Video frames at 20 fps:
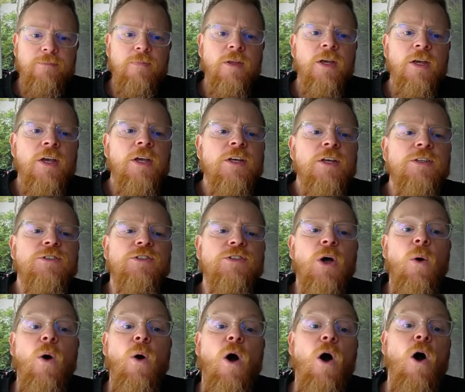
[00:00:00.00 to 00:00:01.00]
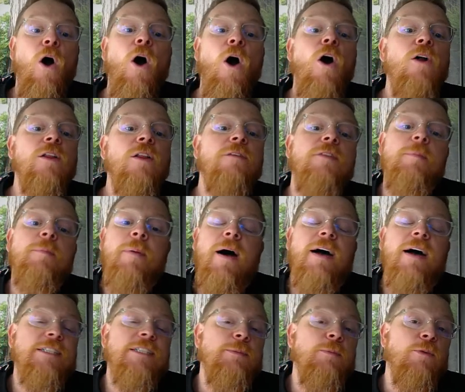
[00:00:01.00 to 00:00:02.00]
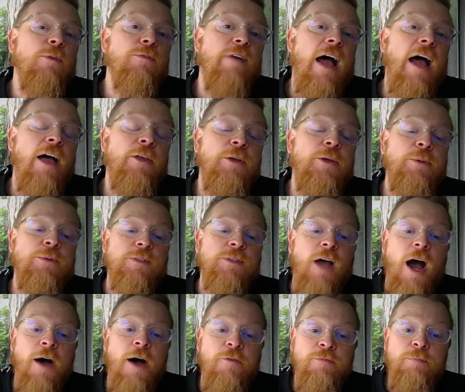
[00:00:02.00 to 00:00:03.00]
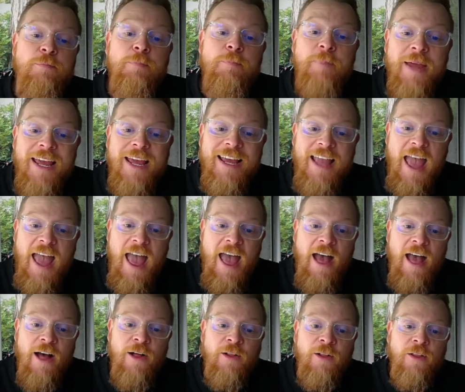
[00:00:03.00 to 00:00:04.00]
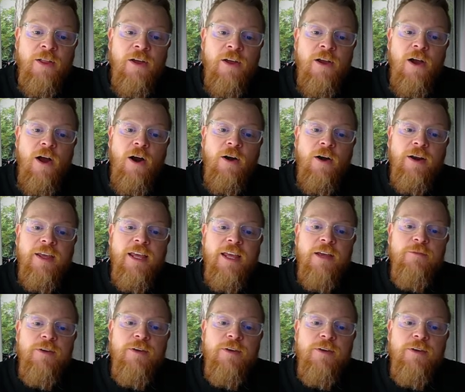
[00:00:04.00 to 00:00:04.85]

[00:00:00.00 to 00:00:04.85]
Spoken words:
So all of the possible values of big L are given